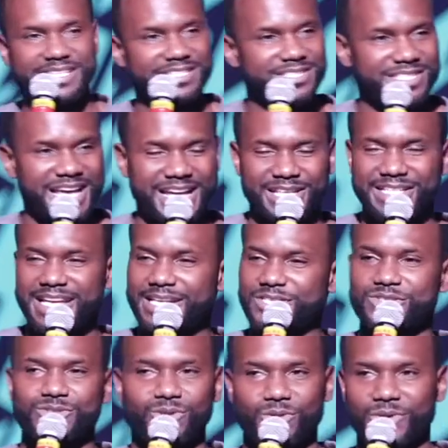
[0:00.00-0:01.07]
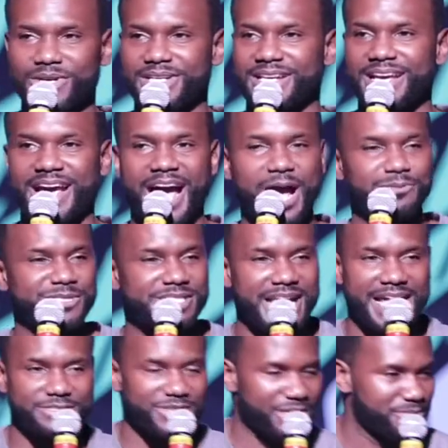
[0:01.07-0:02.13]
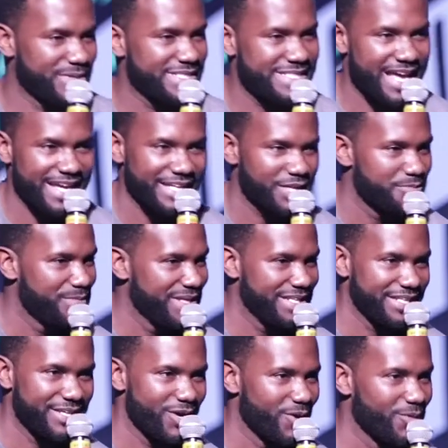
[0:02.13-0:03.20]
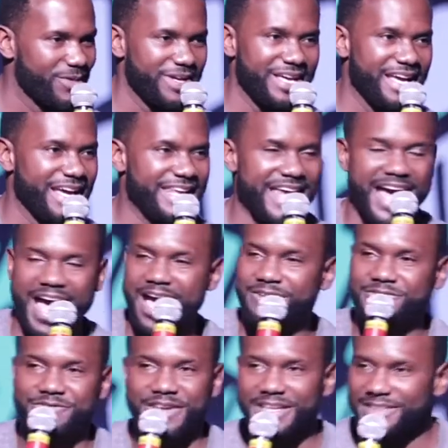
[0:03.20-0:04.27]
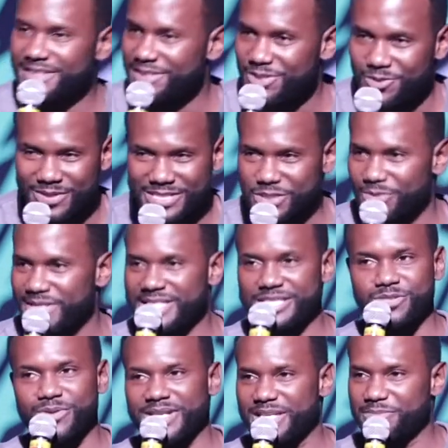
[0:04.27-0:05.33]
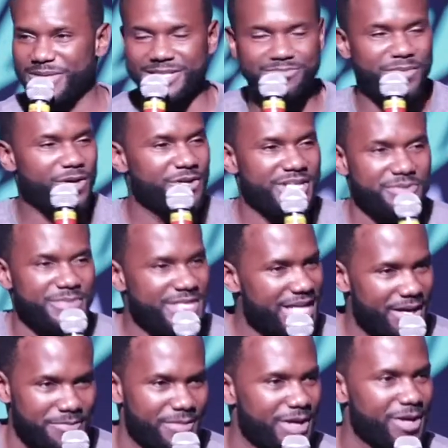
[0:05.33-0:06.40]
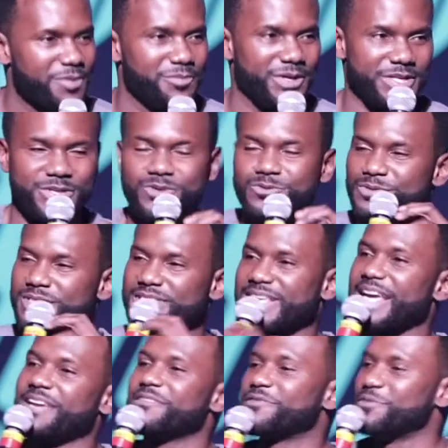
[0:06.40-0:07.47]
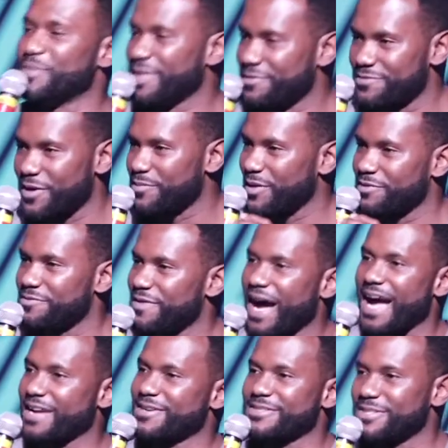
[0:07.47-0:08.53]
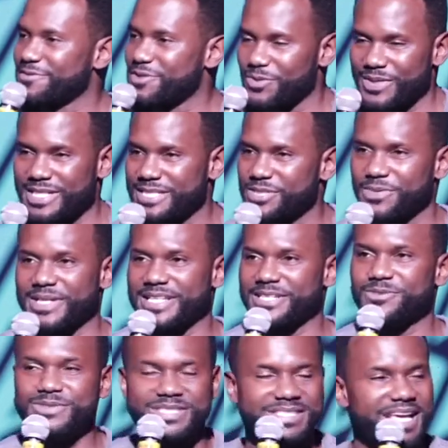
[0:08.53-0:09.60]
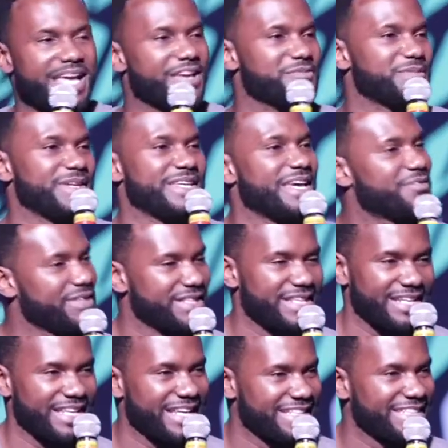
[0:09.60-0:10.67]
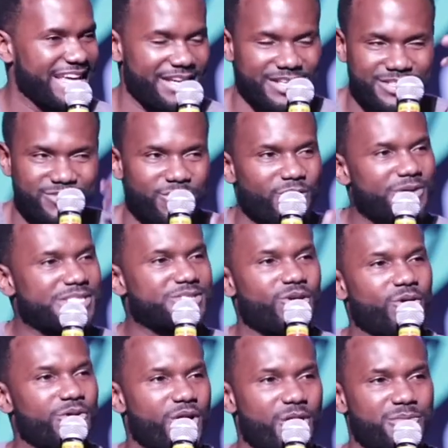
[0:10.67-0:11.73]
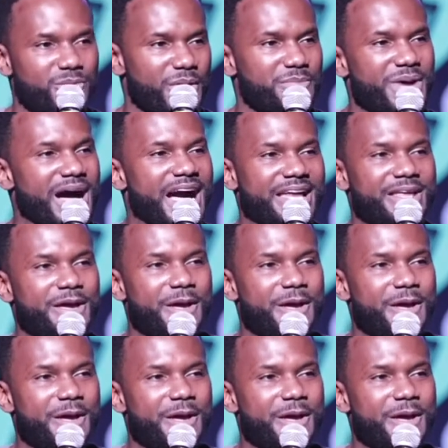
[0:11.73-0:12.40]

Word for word: this like, yes, Lord, I'm Shadrach, Meshach, and Abednego, and I had faith in you, and 2020 been burning me up, but you saved me from the fires of 2020. You saved me and everything like that. That's what, what's going on in my mind.